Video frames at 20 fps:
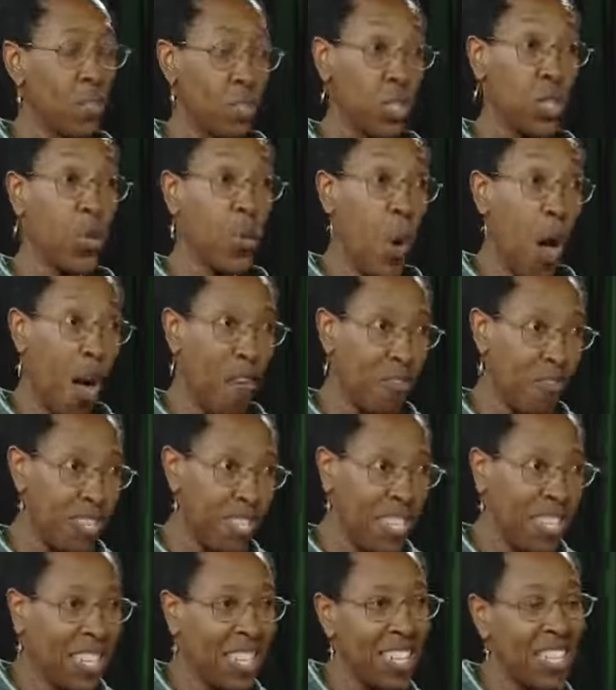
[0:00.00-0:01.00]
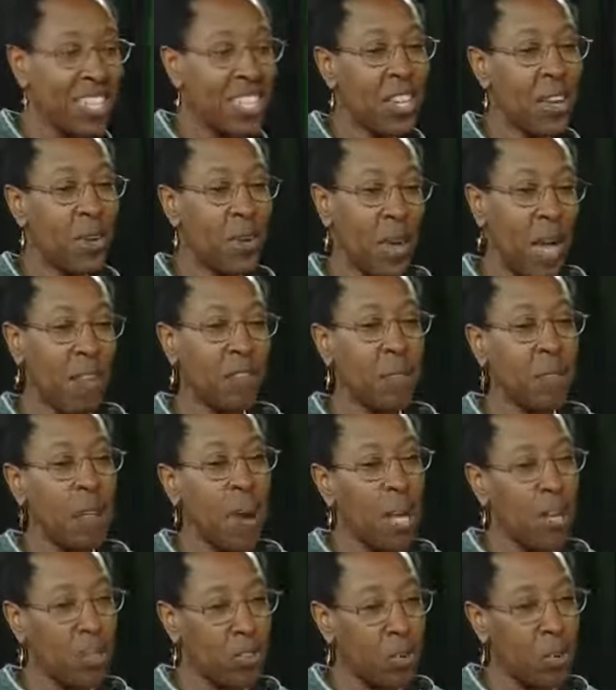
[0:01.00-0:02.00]
Things ended just as
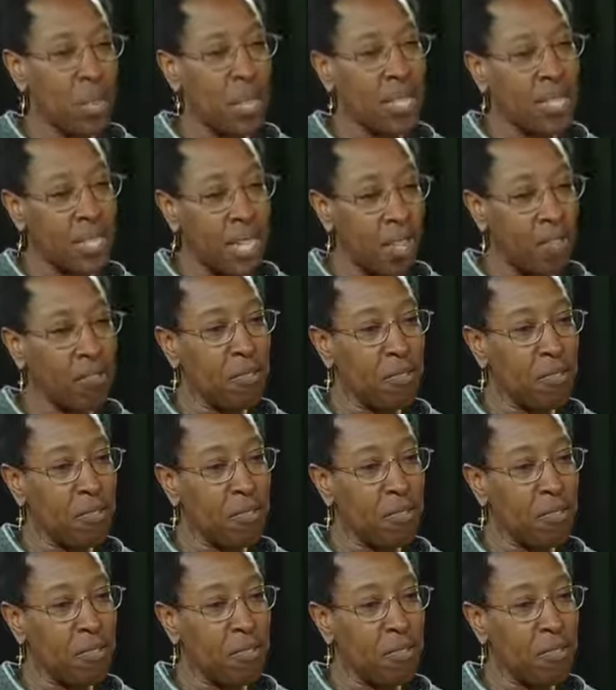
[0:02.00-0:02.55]
they started,